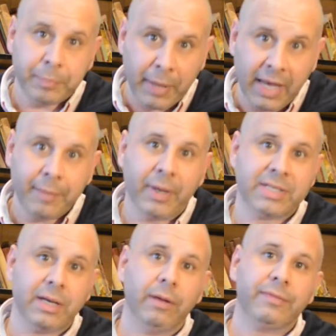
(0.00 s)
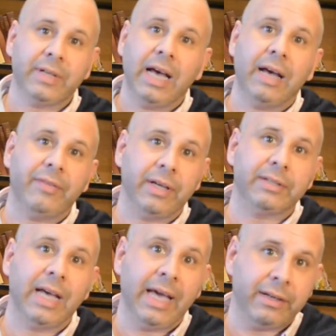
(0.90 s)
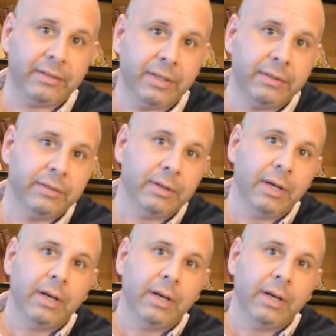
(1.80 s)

pay myself to have it edited,